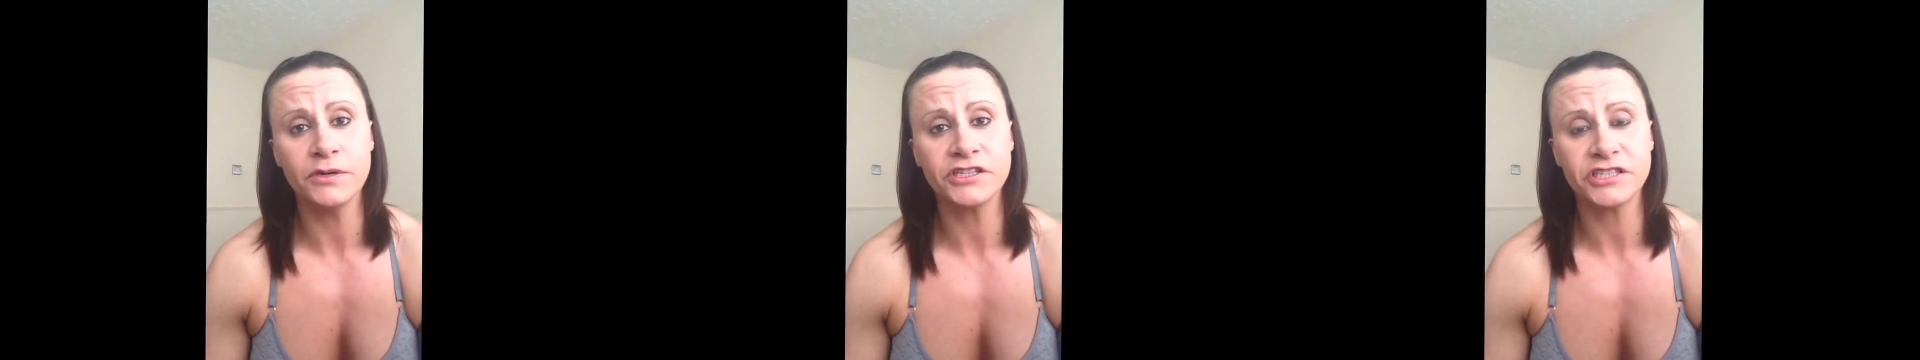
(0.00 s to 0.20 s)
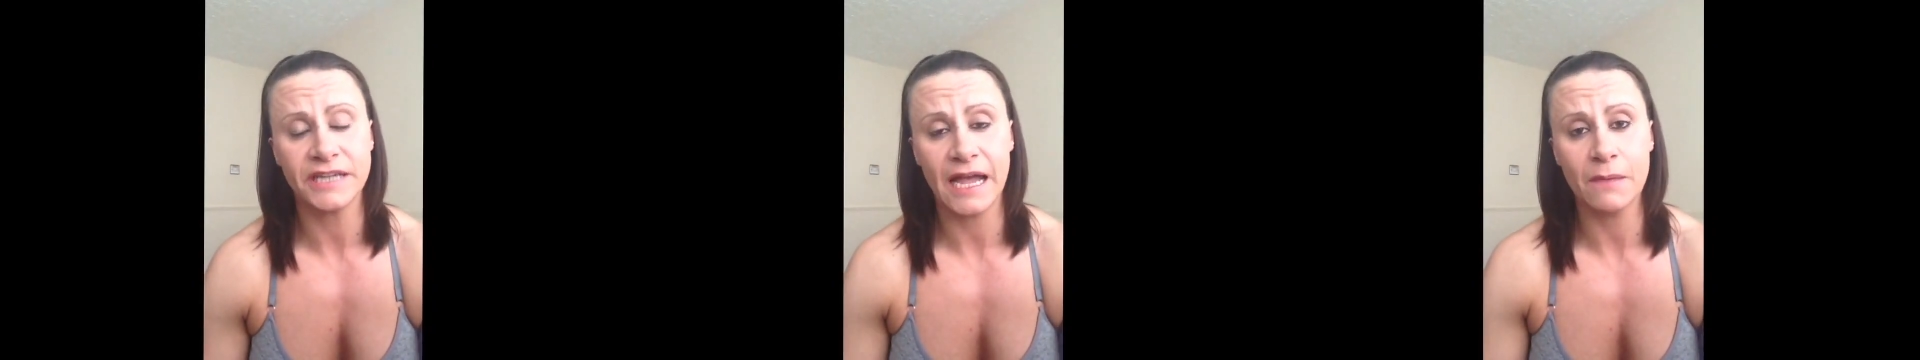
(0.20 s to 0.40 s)

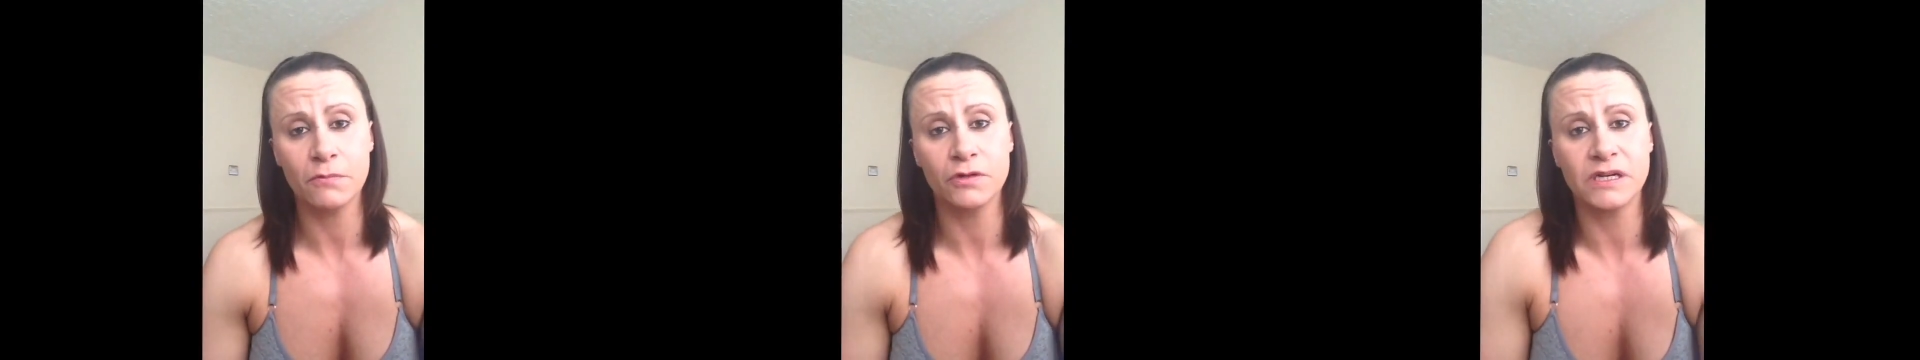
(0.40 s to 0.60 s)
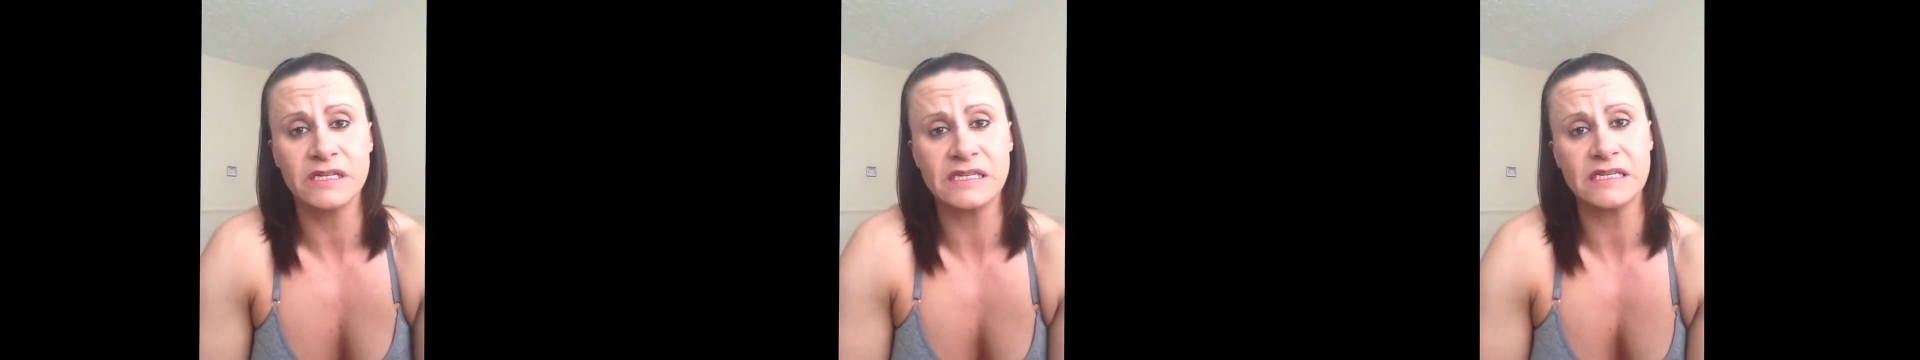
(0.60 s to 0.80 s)
which again
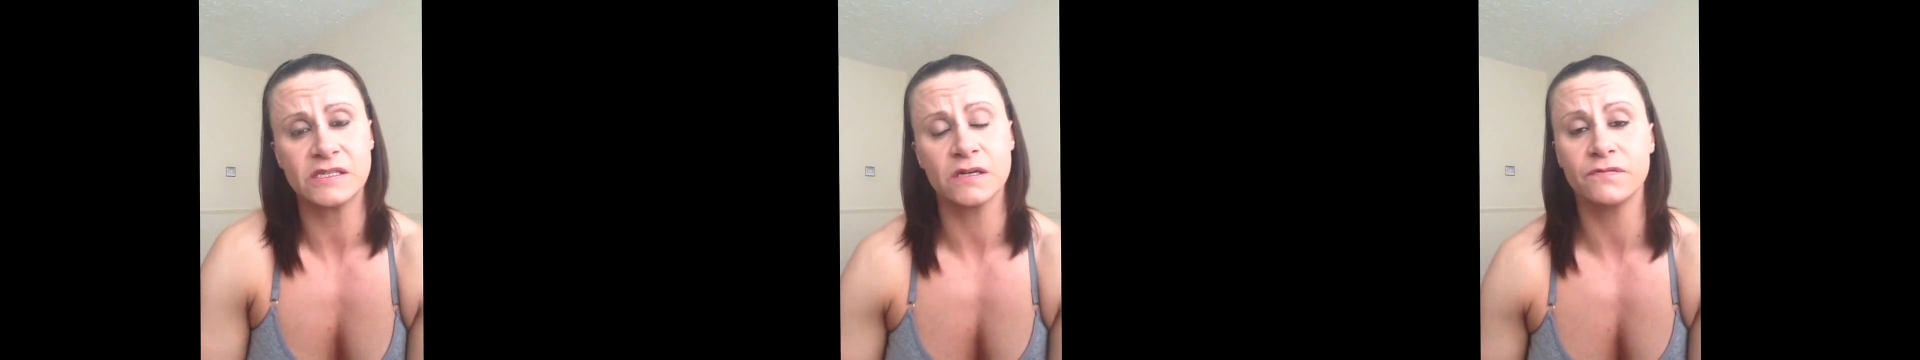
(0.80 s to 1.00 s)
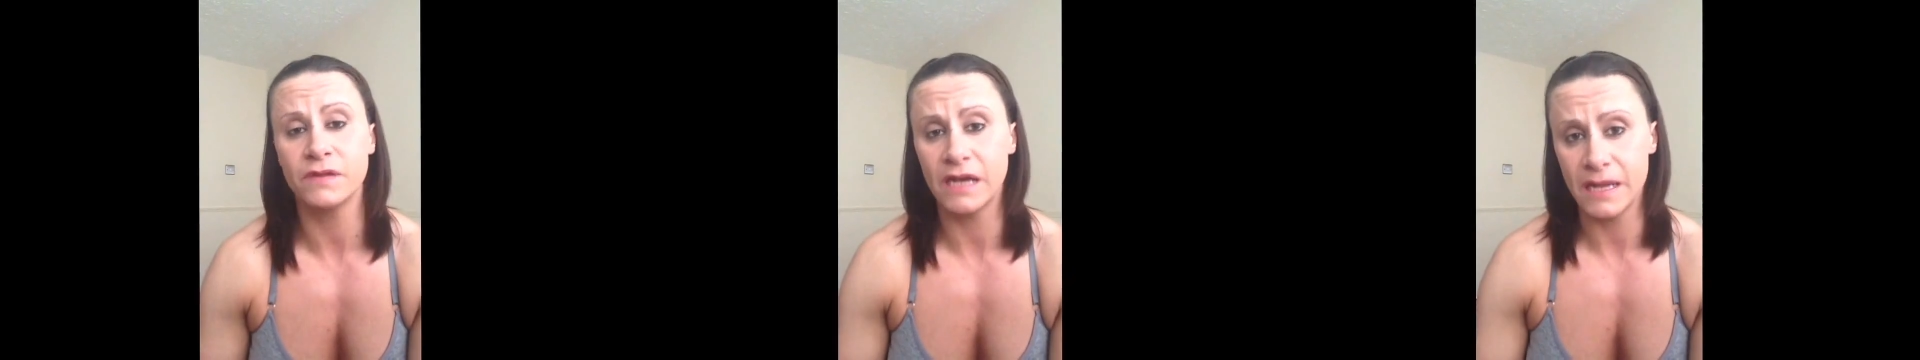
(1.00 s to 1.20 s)
will
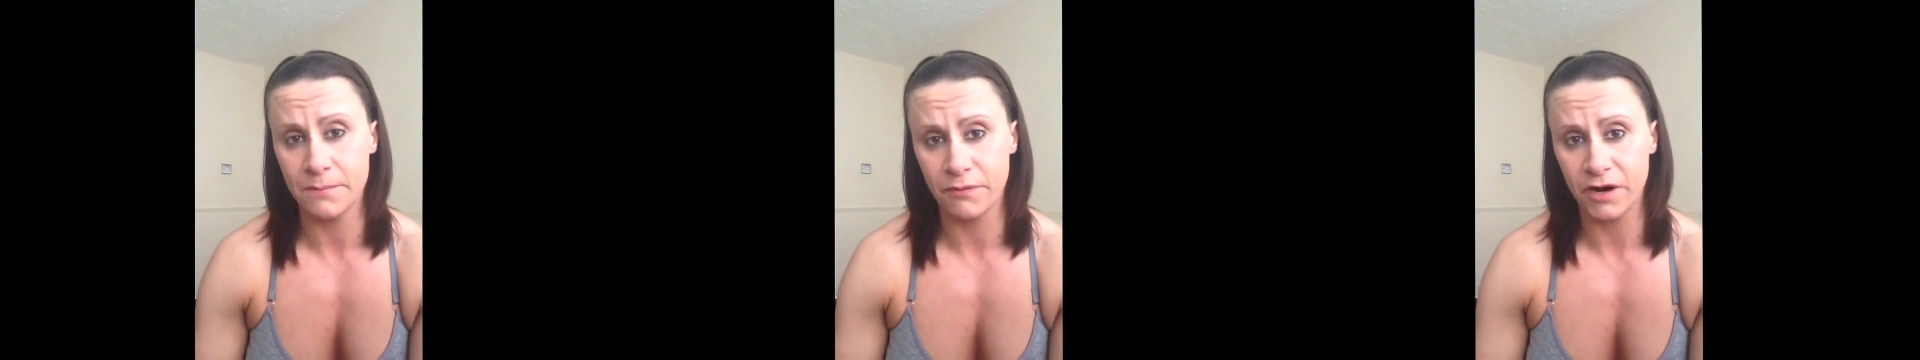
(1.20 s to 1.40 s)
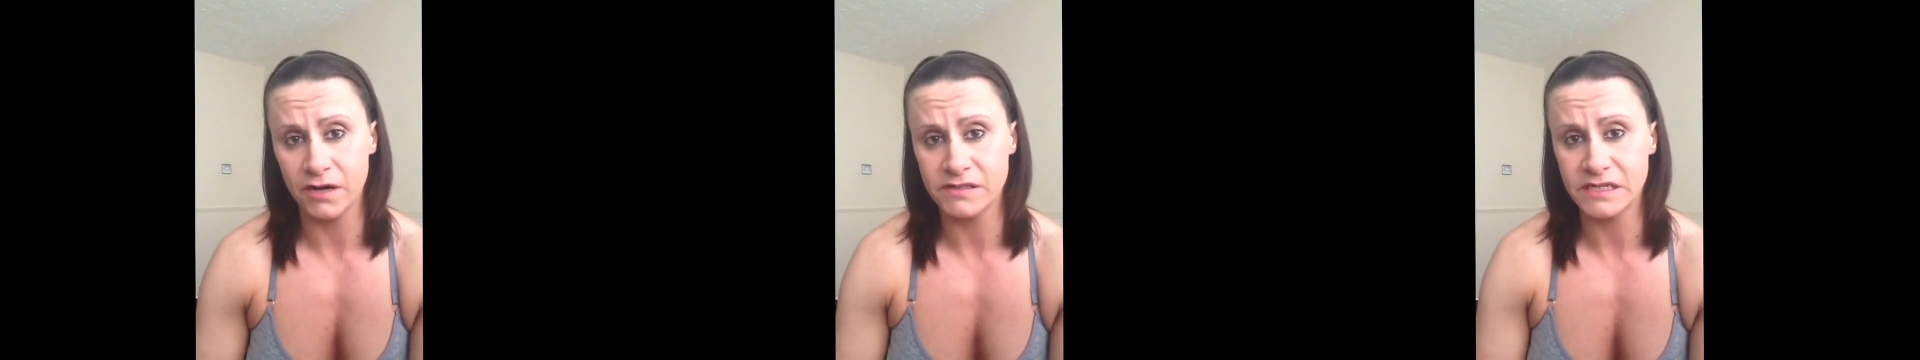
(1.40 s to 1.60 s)
consist of a
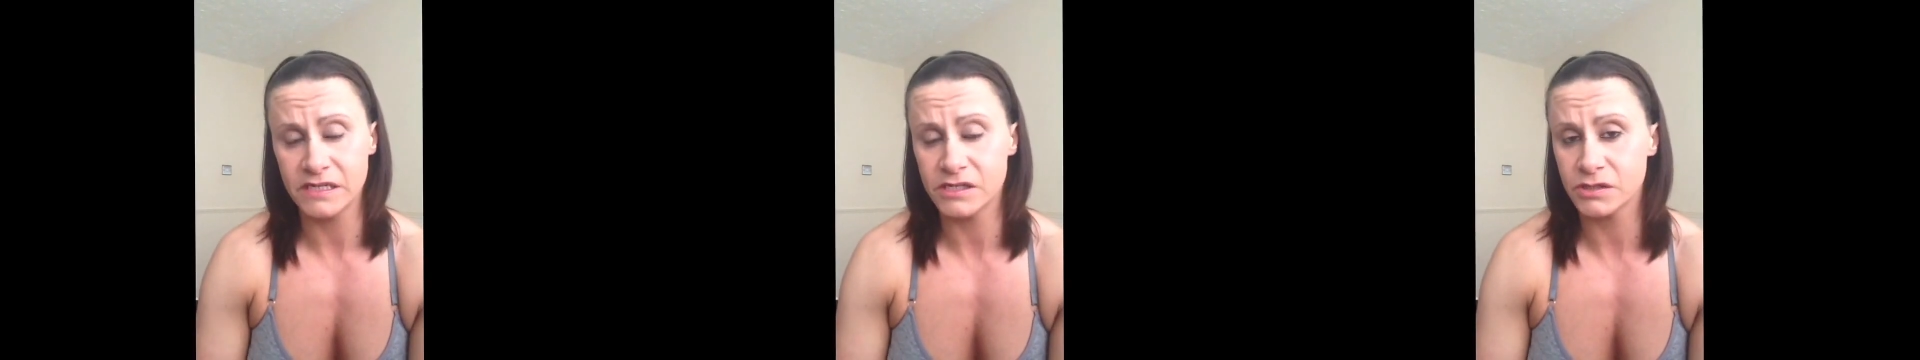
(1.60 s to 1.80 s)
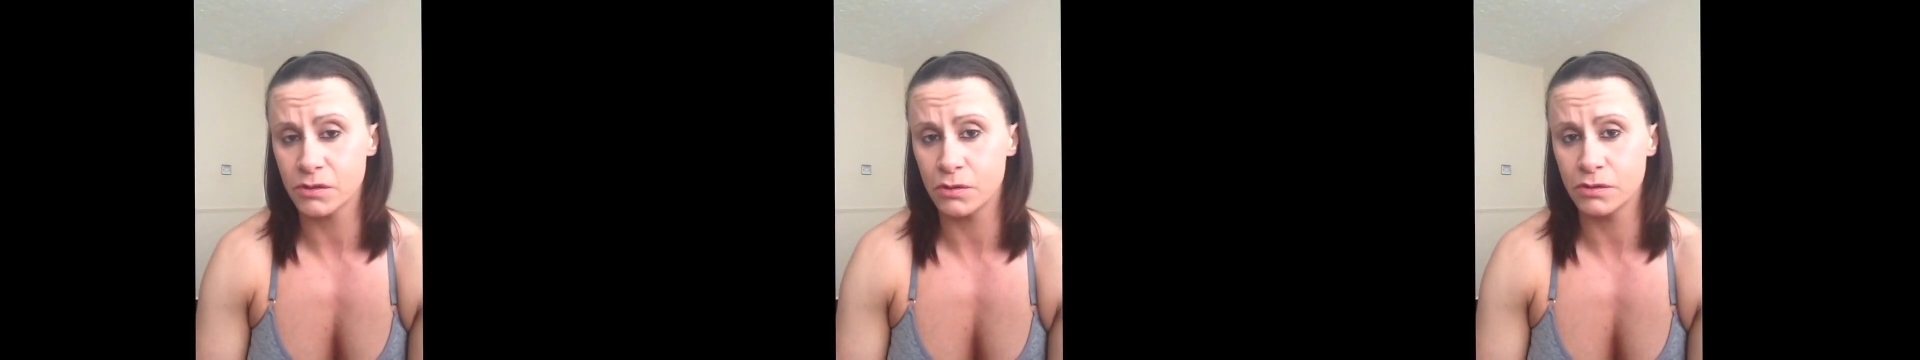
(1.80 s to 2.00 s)
lean
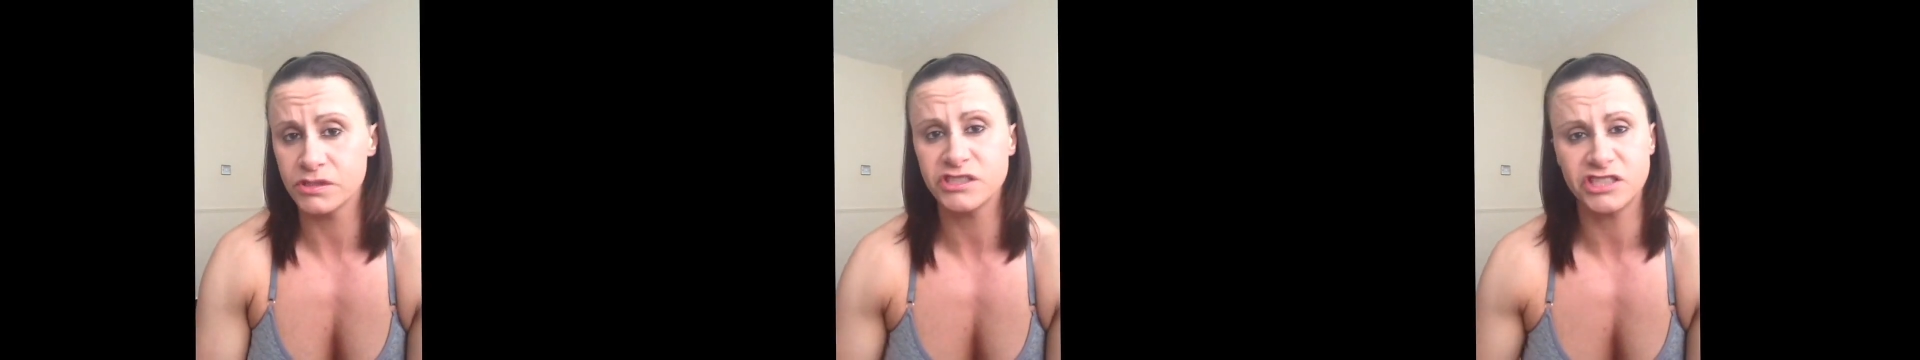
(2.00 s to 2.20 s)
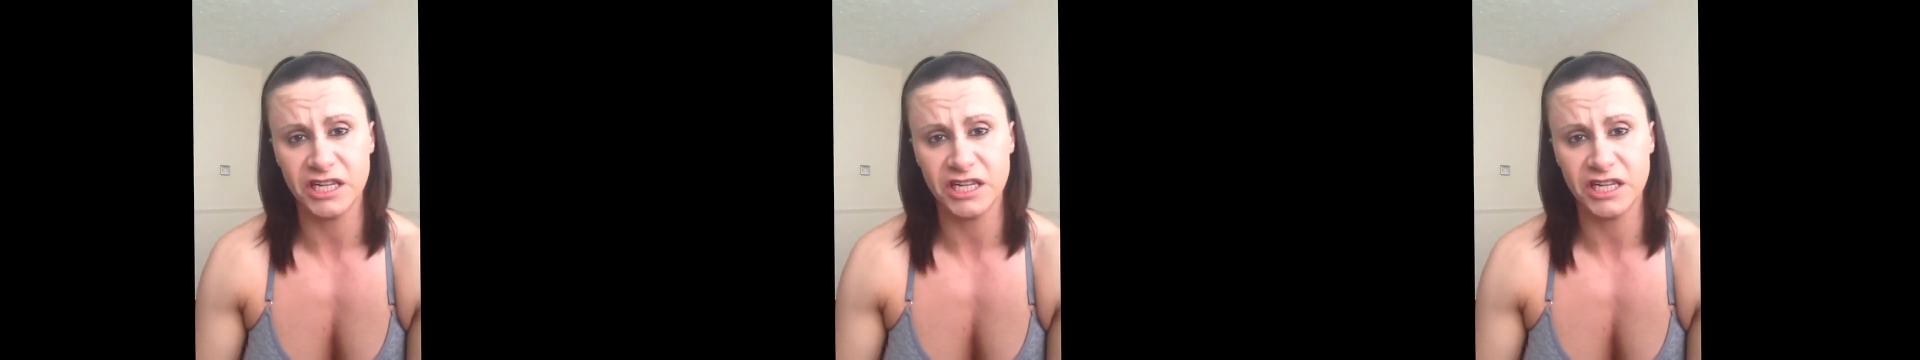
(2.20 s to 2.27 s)
protein source.